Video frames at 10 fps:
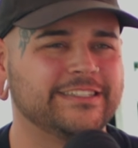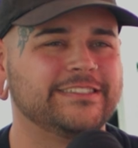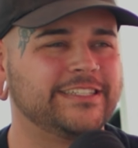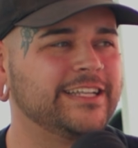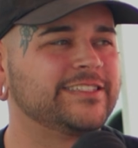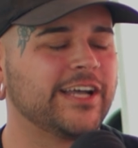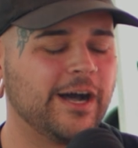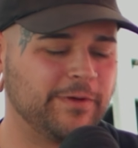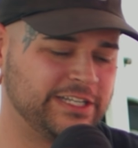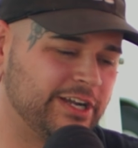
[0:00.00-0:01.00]
Dead
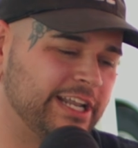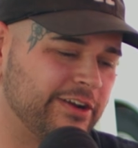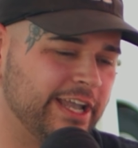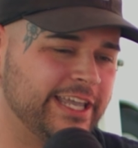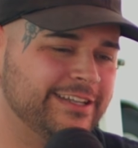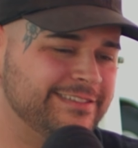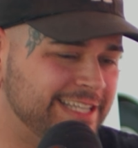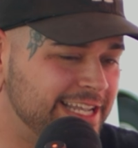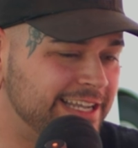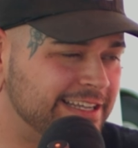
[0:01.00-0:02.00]
stop. I try to crank it.
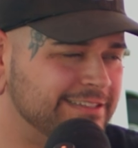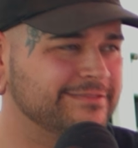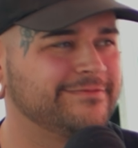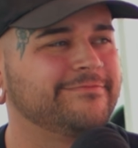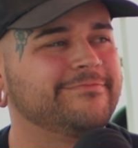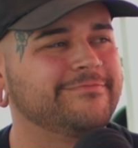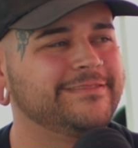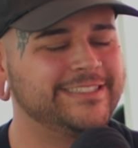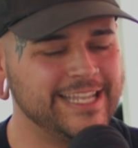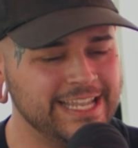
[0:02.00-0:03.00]
Dink.
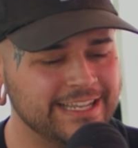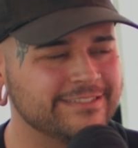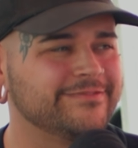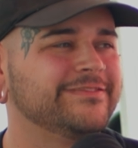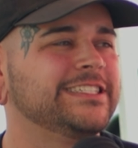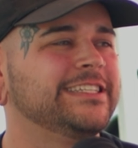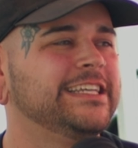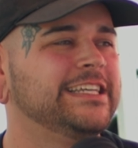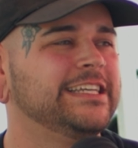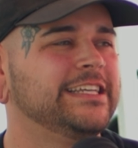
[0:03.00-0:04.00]
Dink.
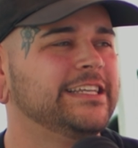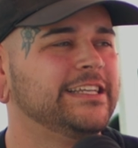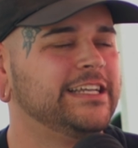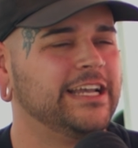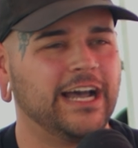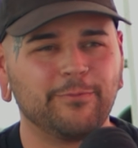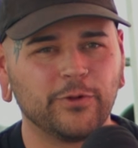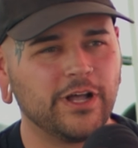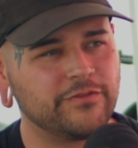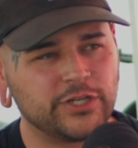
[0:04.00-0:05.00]
I
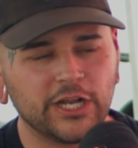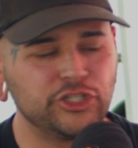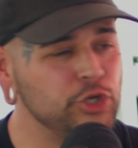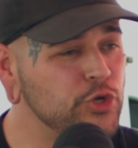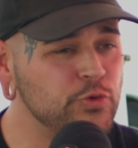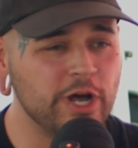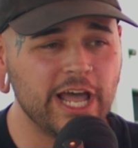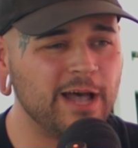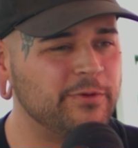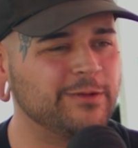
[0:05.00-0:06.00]
pull off track. Dude, what
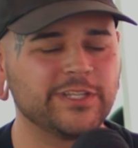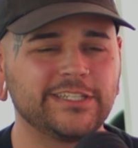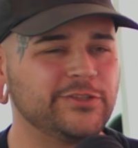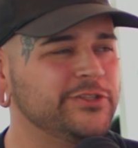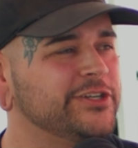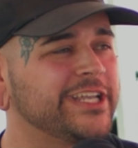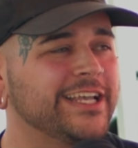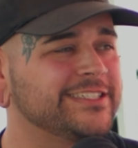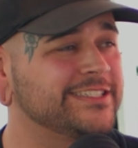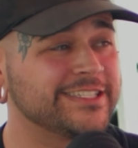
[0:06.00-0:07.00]
happened? I was like, dude, your
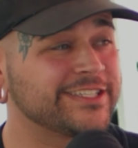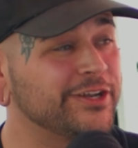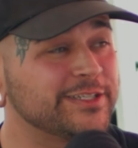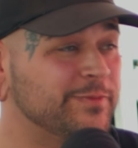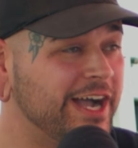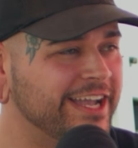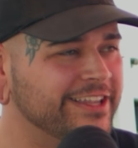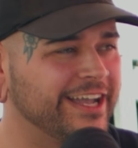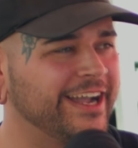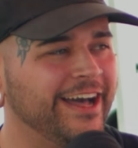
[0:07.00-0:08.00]
guess is as good as mine.
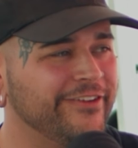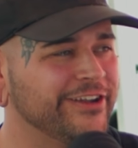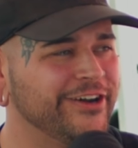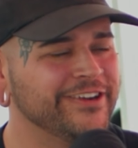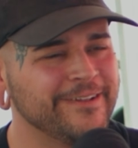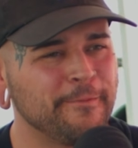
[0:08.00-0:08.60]
Like, I don't know.